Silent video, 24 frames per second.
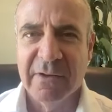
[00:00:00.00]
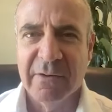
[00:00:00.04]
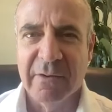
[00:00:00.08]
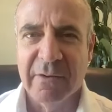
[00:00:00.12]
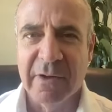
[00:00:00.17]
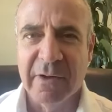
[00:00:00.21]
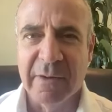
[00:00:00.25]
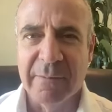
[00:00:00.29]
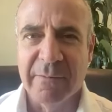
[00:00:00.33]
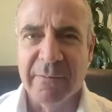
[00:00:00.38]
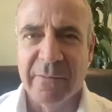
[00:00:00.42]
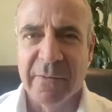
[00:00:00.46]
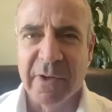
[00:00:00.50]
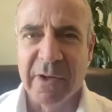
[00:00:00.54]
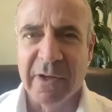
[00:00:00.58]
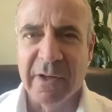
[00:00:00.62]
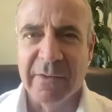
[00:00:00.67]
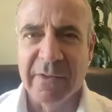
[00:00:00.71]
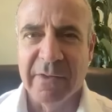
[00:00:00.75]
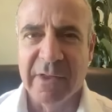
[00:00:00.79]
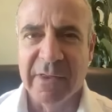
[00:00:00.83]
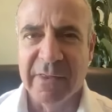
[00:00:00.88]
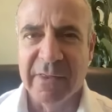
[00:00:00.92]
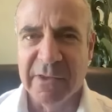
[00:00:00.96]

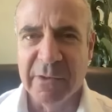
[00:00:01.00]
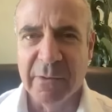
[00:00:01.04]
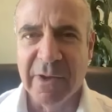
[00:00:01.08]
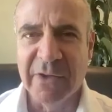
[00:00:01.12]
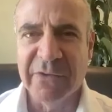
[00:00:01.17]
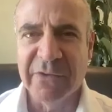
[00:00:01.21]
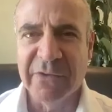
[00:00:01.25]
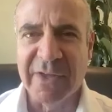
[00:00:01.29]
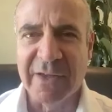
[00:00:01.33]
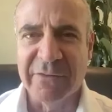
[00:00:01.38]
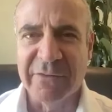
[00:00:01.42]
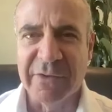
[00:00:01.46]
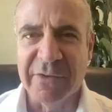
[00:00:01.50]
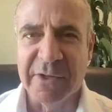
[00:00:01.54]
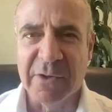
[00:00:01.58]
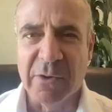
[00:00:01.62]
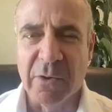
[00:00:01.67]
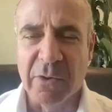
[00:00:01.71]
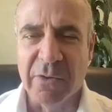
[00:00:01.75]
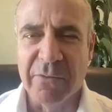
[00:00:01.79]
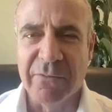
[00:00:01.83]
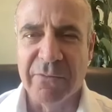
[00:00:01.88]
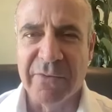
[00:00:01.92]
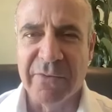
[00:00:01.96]
In the US, they have something
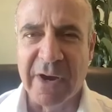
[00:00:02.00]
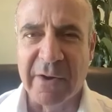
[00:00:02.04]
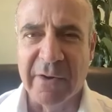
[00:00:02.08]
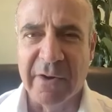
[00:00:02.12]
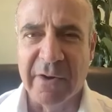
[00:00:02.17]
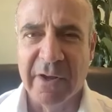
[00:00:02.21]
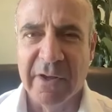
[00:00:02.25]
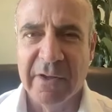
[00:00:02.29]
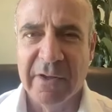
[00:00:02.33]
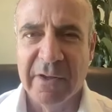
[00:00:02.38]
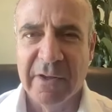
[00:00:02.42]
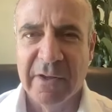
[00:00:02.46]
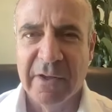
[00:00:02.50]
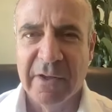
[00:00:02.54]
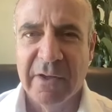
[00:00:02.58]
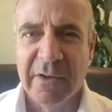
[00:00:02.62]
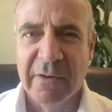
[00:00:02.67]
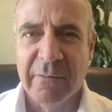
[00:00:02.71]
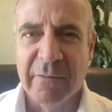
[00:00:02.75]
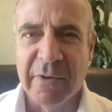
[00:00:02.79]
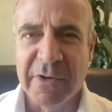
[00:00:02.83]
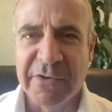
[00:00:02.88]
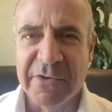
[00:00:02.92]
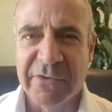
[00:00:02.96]
called the FARA
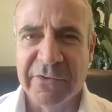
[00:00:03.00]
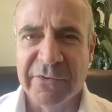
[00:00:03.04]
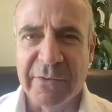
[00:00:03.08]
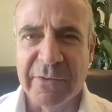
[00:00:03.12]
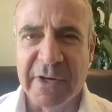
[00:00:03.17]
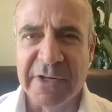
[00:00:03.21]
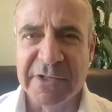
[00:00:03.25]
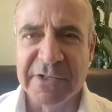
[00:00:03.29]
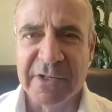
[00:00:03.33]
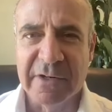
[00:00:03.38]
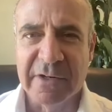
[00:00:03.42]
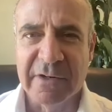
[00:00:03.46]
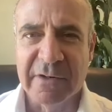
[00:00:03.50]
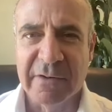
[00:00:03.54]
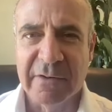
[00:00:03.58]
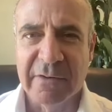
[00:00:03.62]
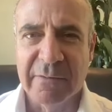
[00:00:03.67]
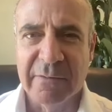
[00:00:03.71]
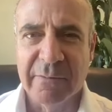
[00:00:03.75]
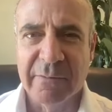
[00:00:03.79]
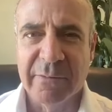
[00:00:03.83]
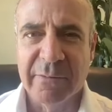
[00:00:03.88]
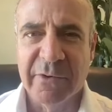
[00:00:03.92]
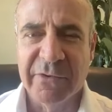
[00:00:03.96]
registration
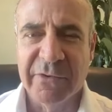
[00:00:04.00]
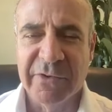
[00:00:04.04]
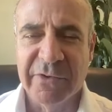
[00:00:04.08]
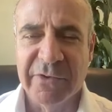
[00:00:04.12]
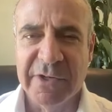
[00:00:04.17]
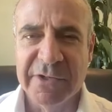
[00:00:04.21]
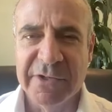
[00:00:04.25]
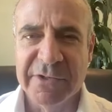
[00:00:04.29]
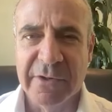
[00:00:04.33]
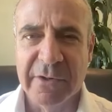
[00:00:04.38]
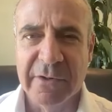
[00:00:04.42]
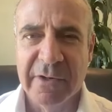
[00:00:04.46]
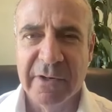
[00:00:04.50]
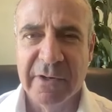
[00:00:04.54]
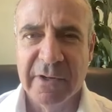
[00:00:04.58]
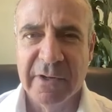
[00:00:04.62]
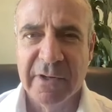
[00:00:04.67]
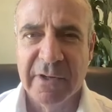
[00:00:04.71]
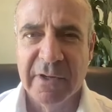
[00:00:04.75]
procedure.